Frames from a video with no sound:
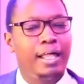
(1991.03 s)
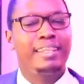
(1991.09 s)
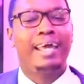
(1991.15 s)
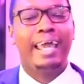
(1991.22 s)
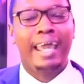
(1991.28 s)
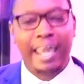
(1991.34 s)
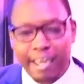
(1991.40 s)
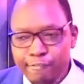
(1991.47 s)

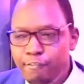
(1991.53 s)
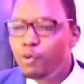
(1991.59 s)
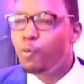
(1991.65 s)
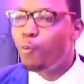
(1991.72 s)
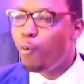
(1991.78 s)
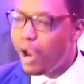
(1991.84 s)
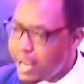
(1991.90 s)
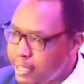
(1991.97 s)
the heavy
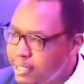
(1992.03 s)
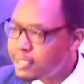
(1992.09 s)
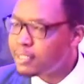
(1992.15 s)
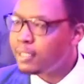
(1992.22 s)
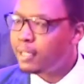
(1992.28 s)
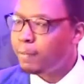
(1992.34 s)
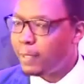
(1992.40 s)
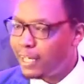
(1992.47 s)
weight
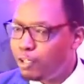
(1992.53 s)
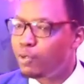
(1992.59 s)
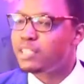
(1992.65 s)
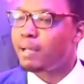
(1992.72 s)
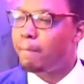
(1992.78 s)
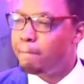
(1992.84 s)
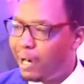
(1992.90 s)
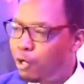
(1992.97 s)
that he
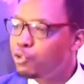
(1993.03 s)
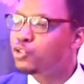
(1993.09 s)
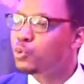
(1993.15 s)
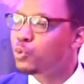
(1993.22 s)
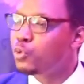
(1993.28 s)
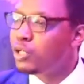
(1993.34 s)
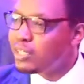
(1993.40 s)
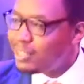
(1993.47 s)
was about
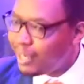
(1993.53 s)
to